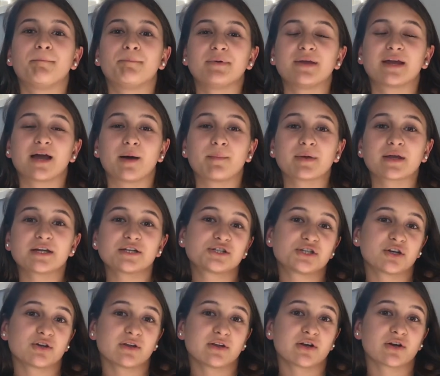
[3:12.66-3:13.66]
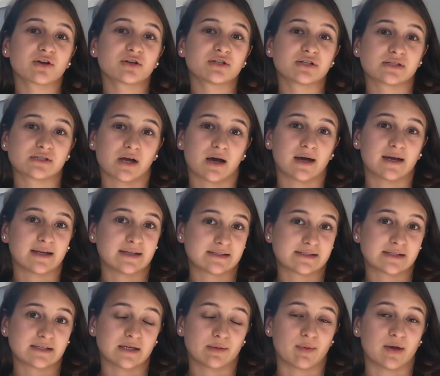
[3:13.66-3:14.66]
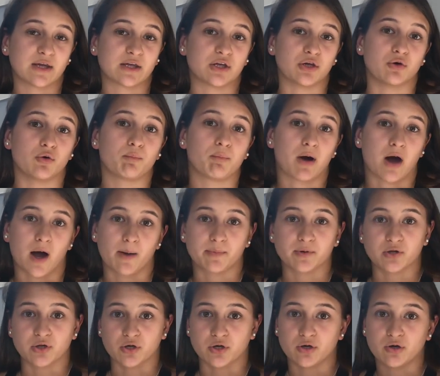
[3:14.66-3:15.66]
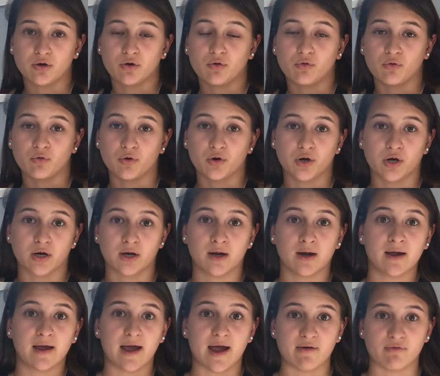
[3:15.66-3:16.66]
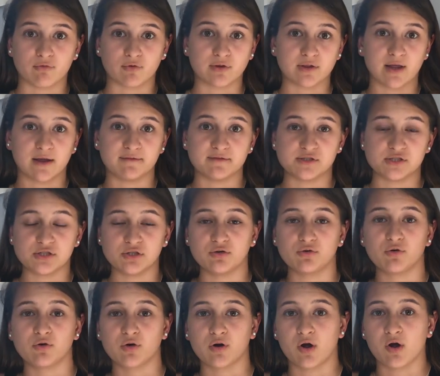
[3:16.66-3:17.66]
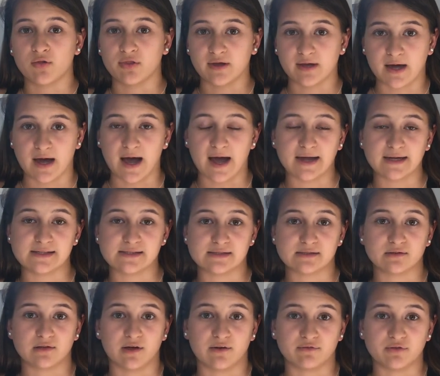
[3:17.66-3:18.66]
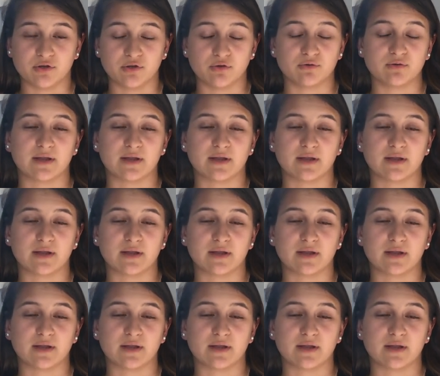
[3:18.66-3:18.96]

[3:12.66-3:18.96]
becoming a cheerleader does not instantly make you popular or everyone loves you or all the guys love you.